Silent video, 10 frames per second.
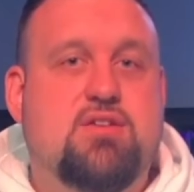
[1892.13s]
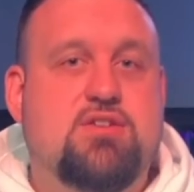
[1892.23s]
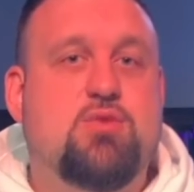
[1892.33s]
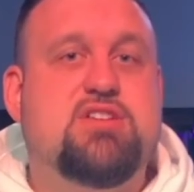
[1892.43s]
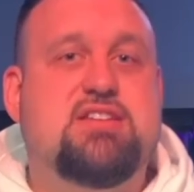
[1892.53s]

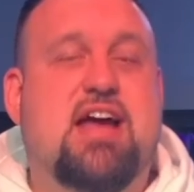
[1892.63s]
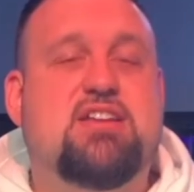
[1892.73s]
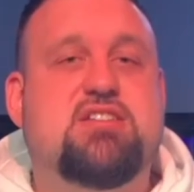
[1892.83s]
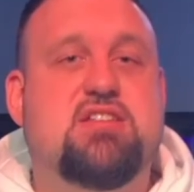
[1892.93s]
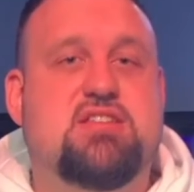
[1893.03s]
She was
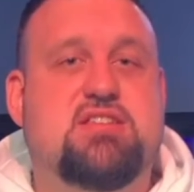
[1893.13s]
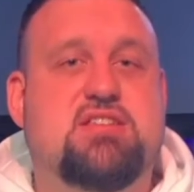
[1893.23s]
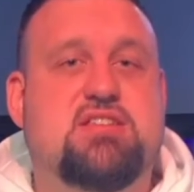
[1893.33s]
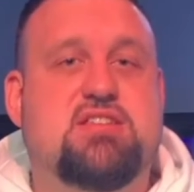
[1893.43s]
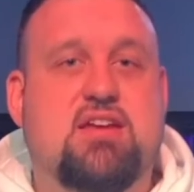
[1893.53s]
attached to the
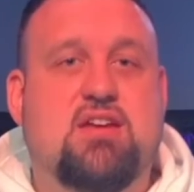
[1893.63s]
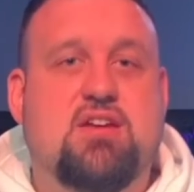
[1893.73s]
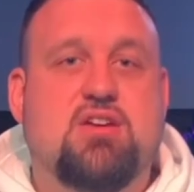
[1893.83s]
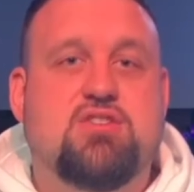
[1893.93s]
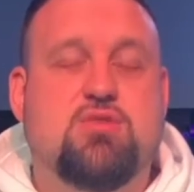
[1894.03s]
city,
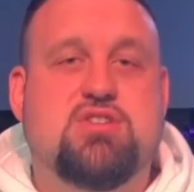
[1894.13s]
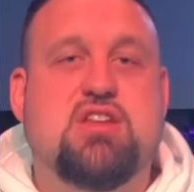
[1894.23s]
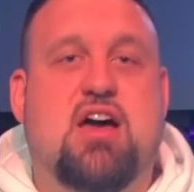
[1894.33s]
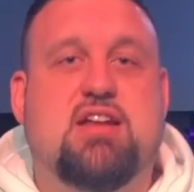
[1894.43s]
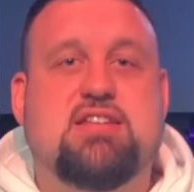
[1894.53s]
she was
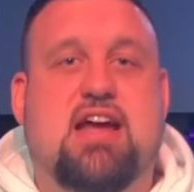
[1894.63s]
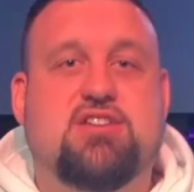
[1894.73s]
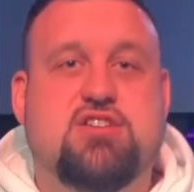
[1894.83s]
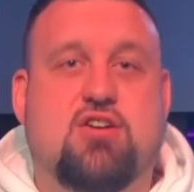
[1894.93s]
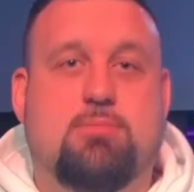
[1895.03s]
not
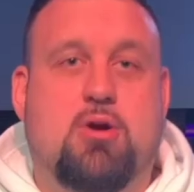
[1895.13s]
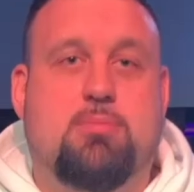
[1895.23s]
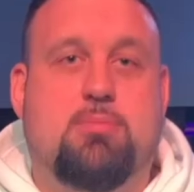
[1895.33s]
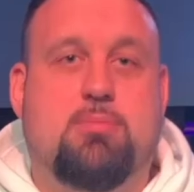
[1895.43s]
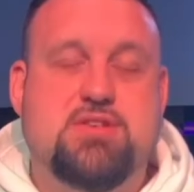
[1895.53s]
attached to her
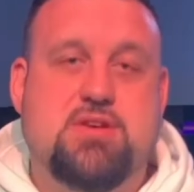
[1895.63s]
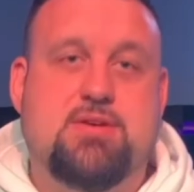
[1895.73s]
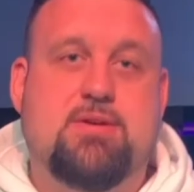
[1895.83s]
purpose.